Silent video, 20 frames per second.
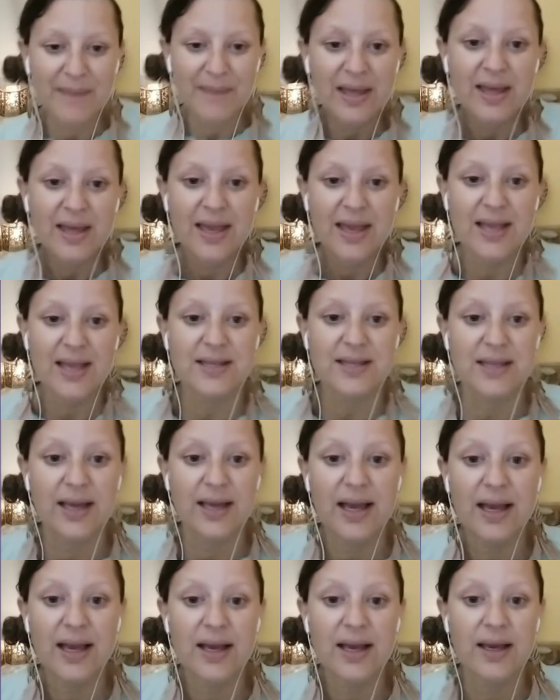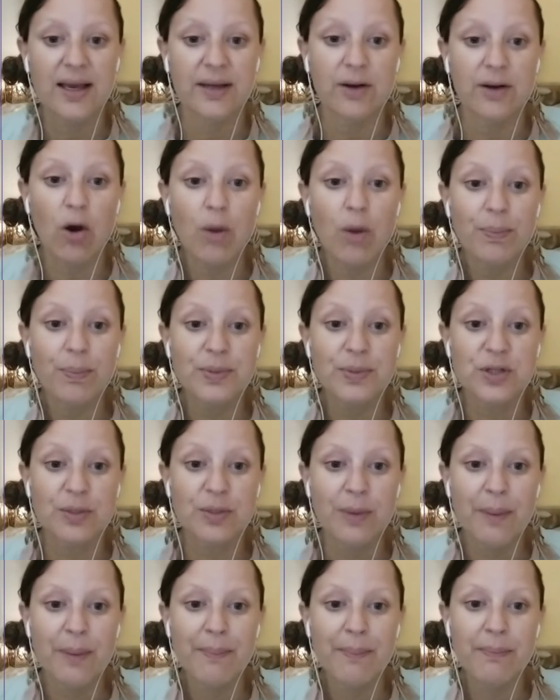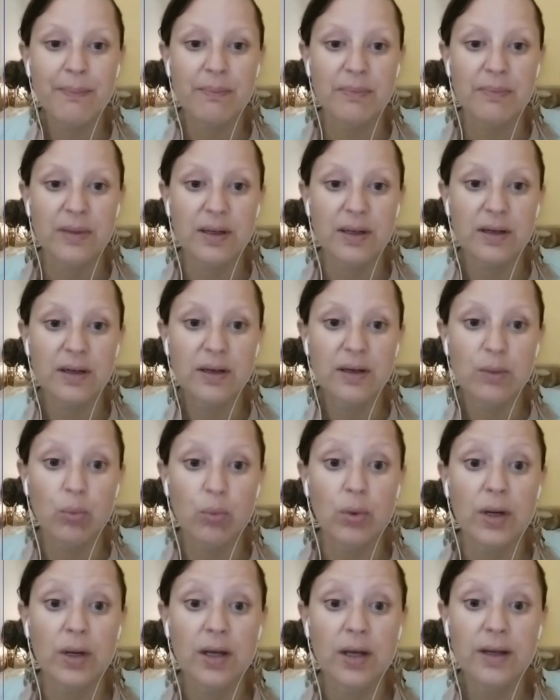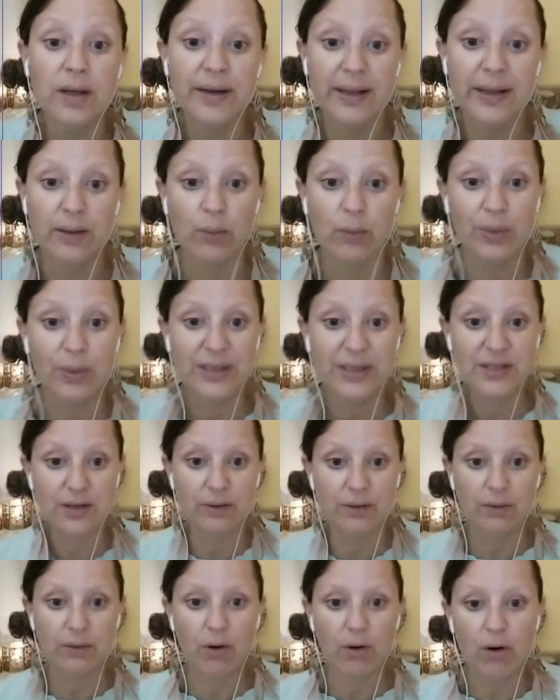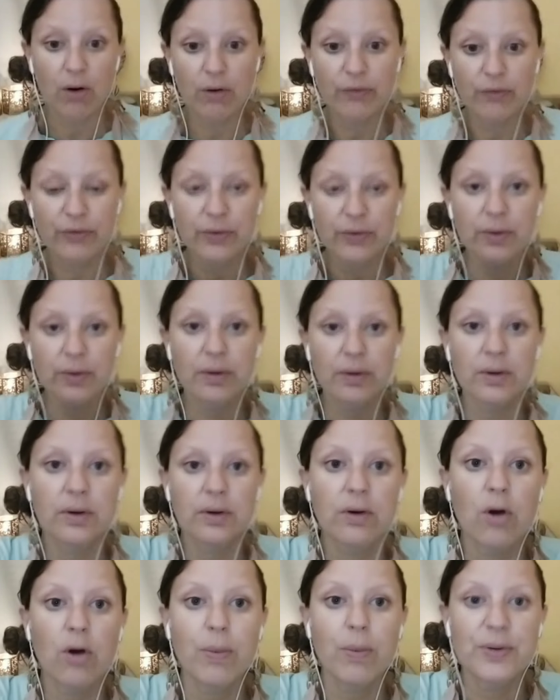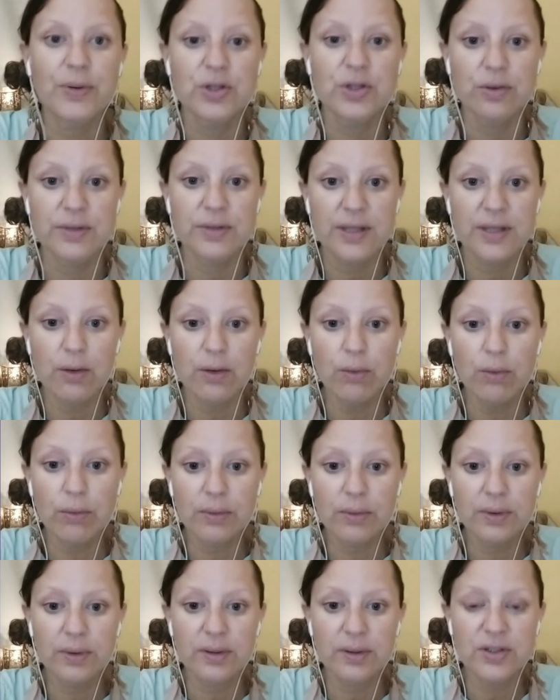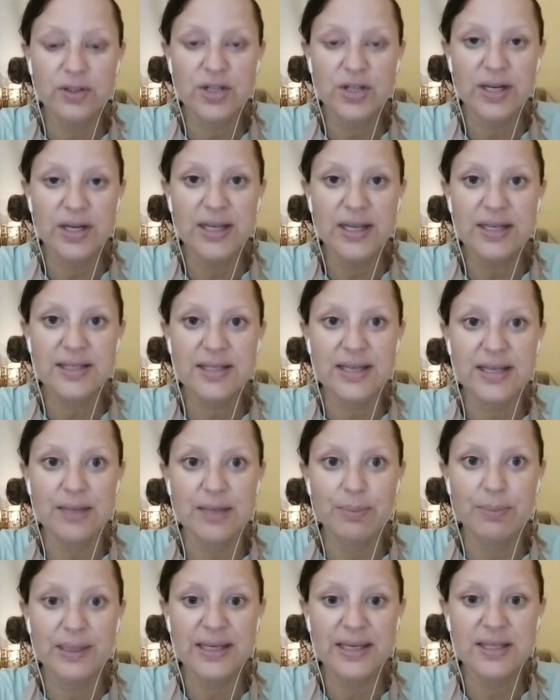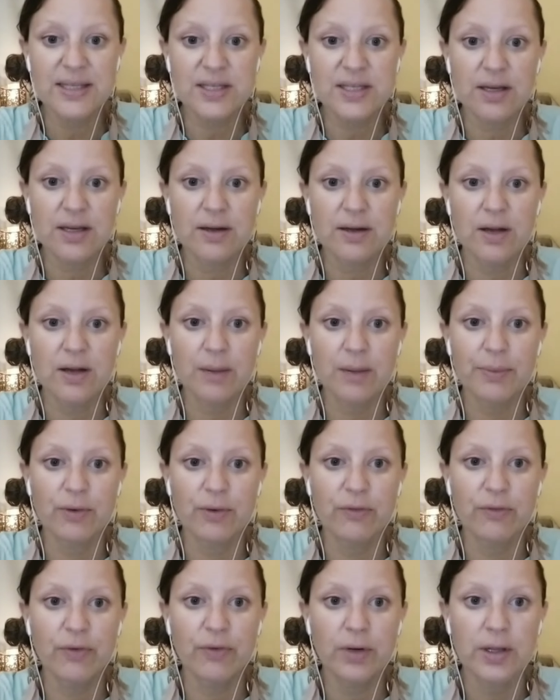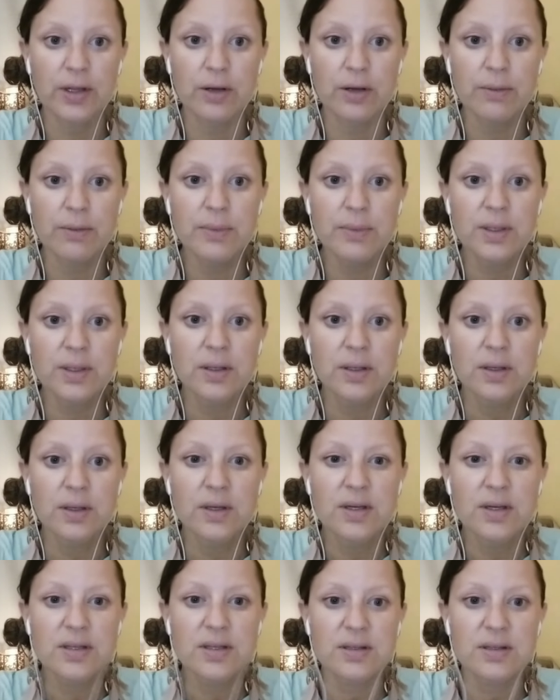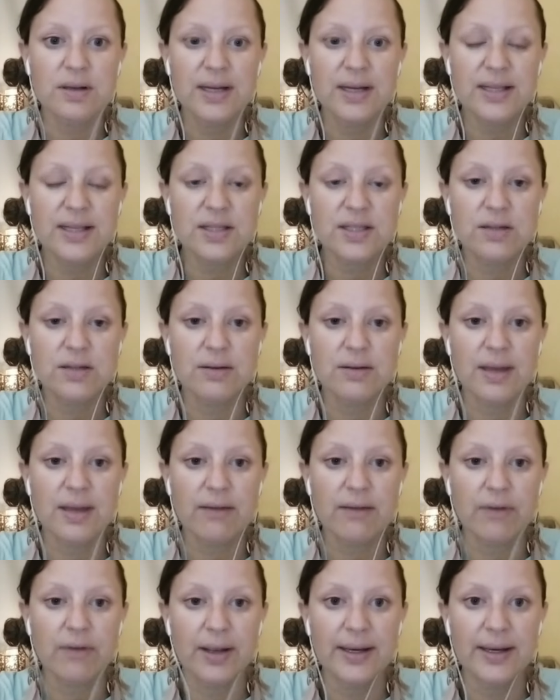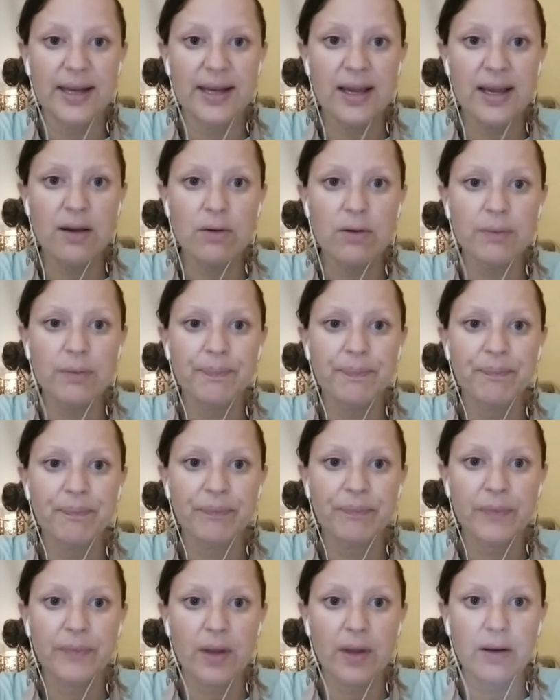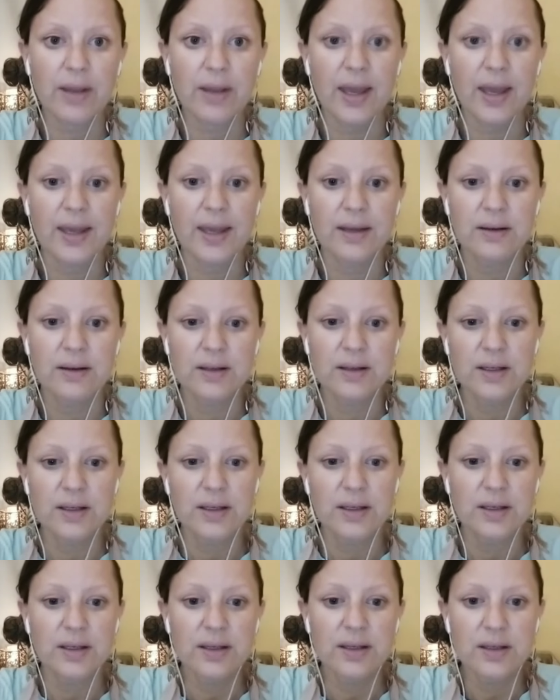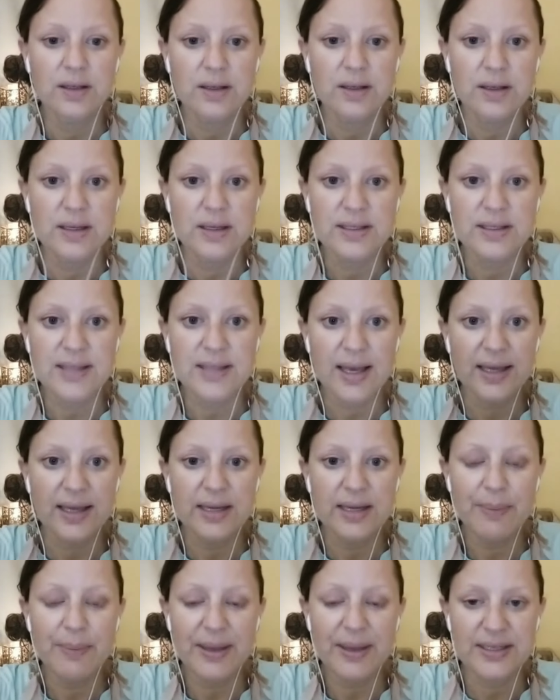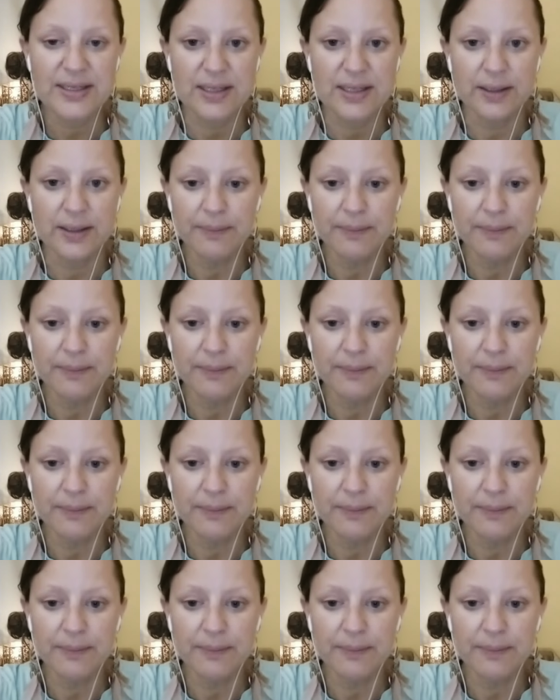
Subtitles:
is an optimum learning window of opportunity. Oh, Jenny has said please turn up your volume, so let's do that right now. Okay, is that any better?